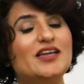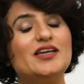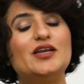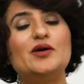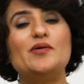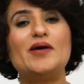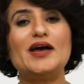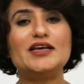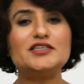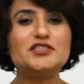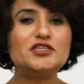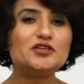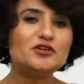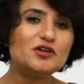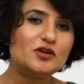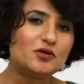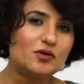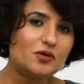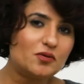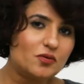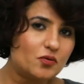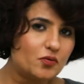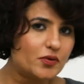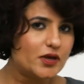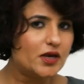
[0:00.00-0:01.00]
Now, as you
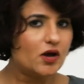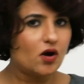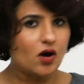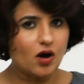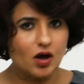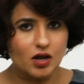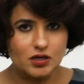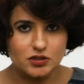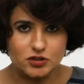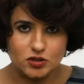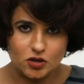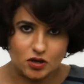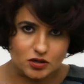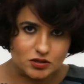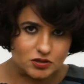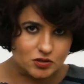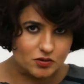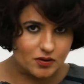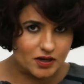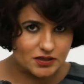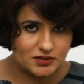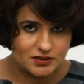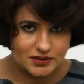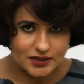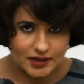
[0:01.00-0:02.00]
know, we all talk to
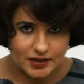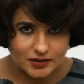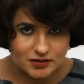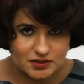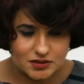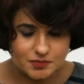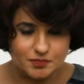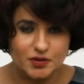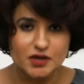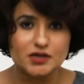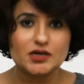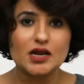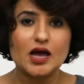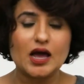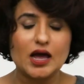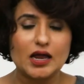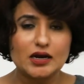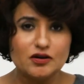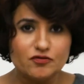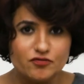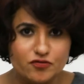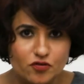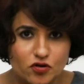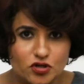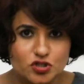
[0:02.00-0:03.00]
ourselves, but
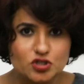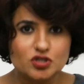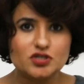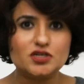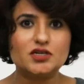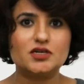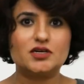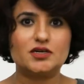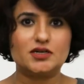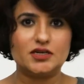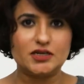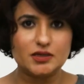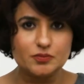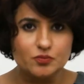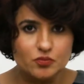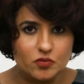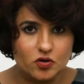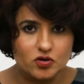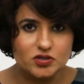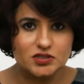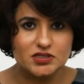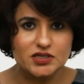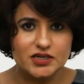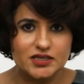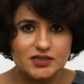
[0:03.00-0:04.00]
unfortunately,
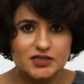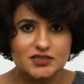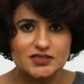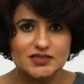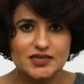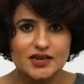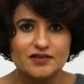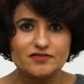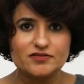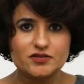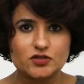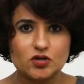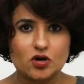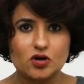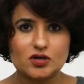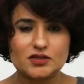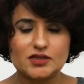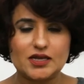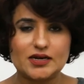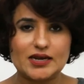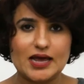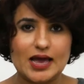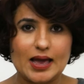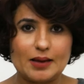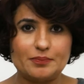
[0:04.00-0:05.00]
mostly the self-talk
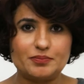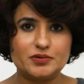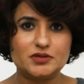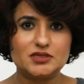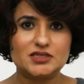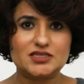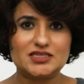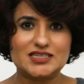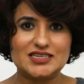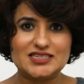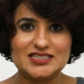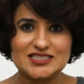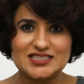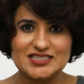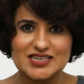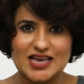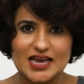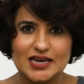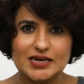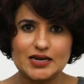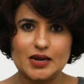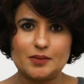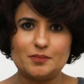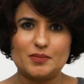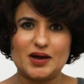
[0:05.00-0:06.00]
that happens
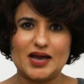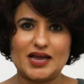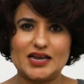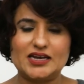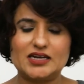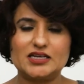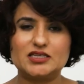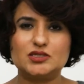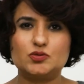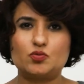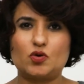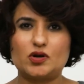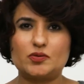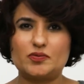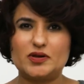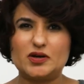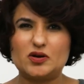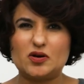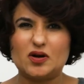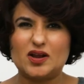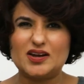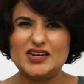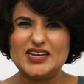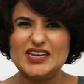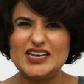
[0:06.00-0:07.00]
inside our mind is what we
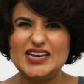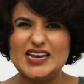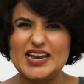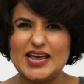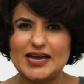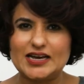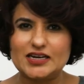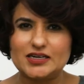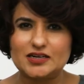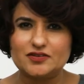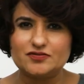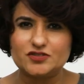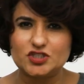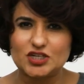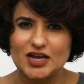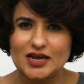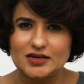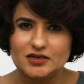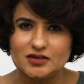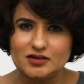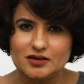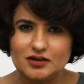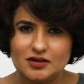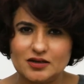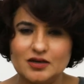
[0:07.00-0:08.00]
call negative
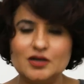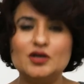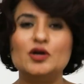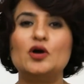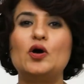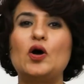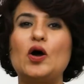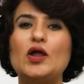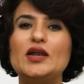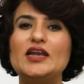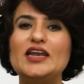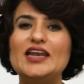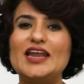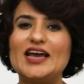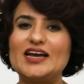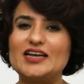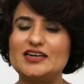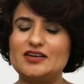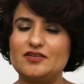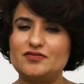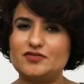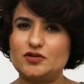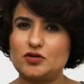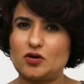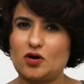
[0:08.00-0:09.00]
chatter or
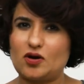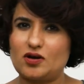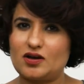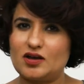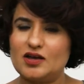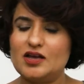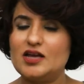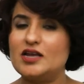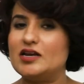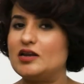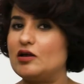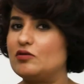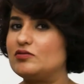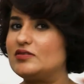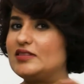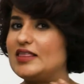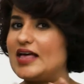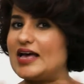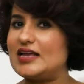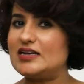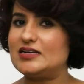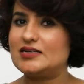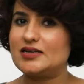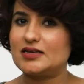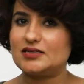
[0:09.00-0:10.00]
negative talk. Now,
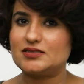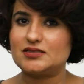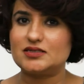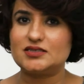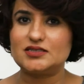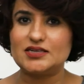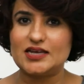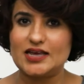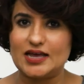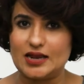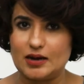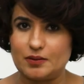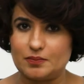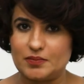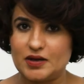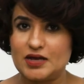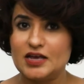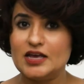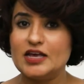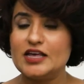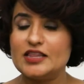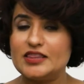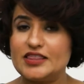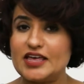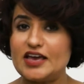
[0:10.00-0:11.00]
that doesn't help.
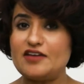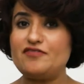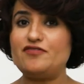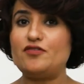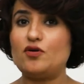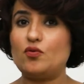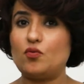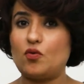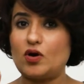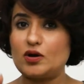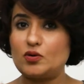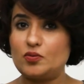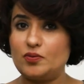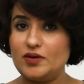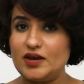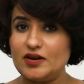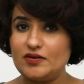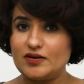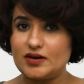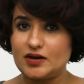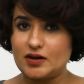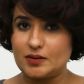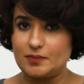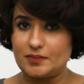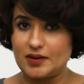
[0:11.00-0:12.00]
Therefore, what we
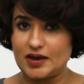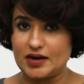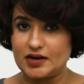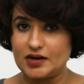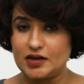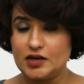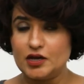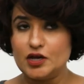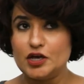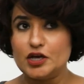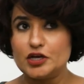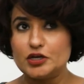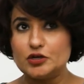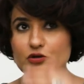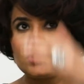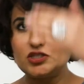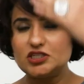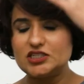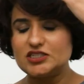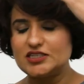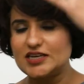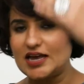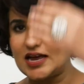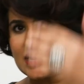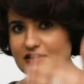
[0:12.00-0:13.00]
recommend, you
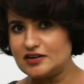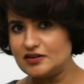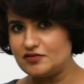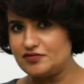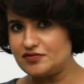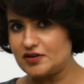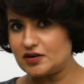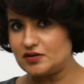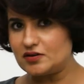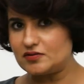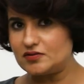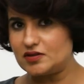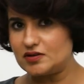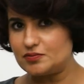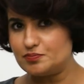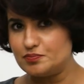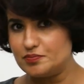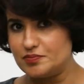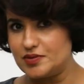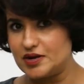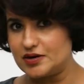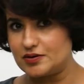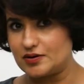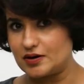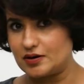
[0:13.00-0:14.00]
stand in front of the
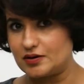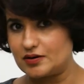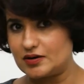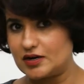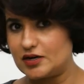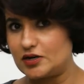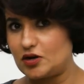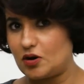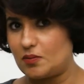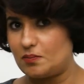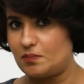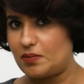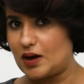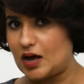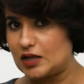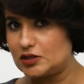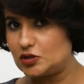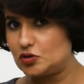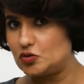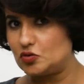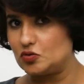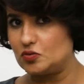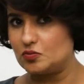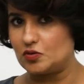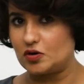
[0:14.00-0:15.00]
mirror in your
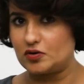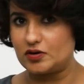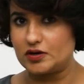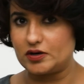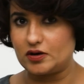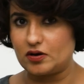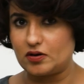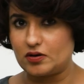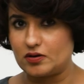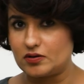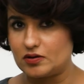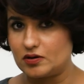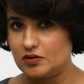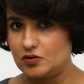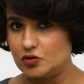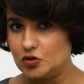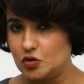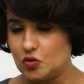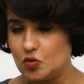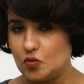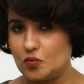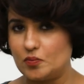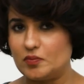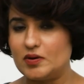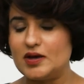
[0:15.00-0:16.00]
bathroom or in your
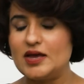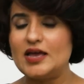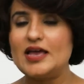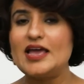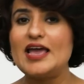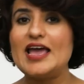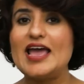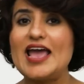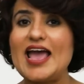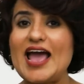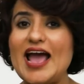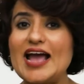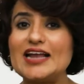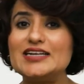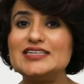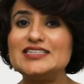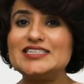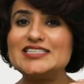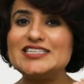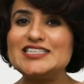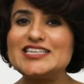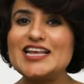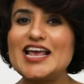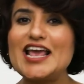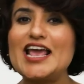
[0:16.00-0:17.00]
room and
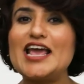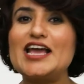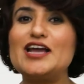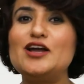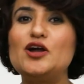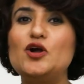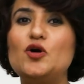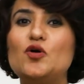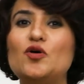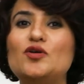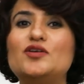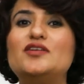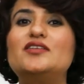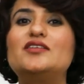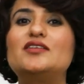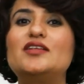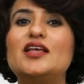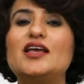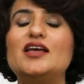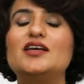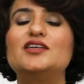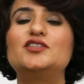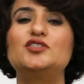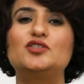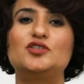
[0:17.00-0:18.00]
say good
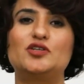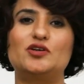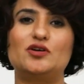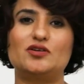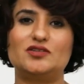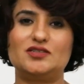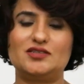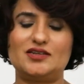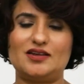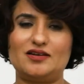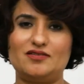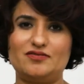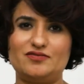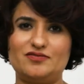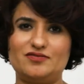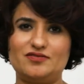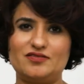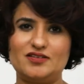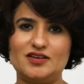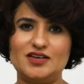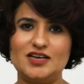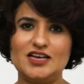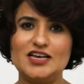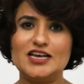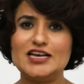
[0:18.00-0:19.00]
things to yourself.
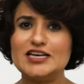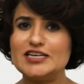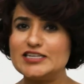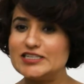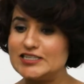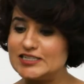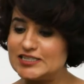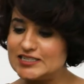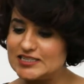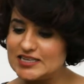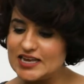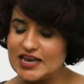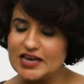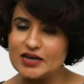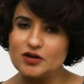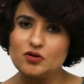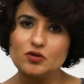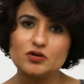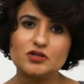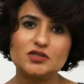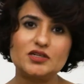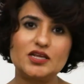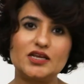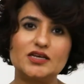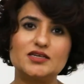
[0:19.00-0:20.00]
Say
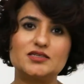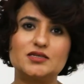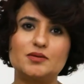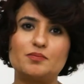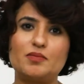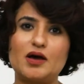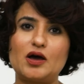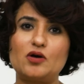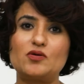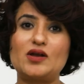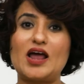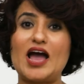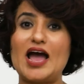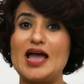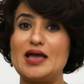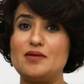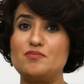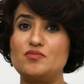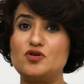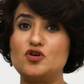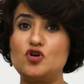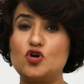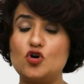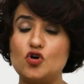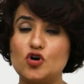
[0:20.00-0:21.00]
good things about, I
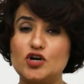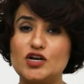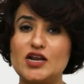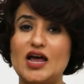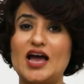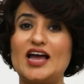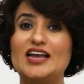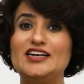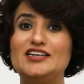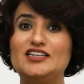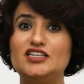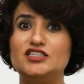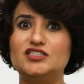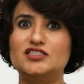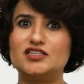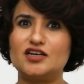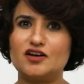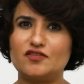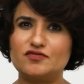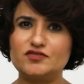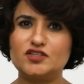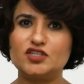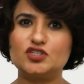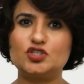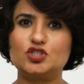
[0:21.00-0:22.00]
am good, I
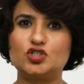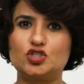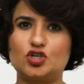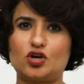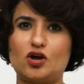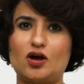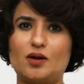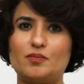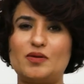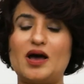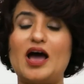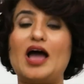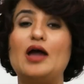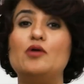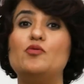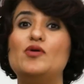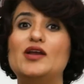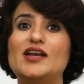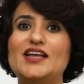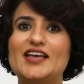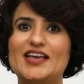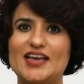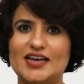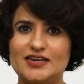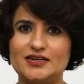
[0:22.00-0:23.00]
deserve this job, I
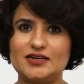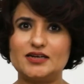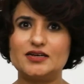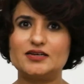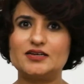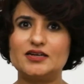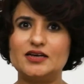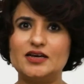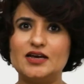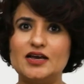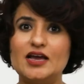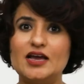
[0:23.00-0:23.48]
will get it,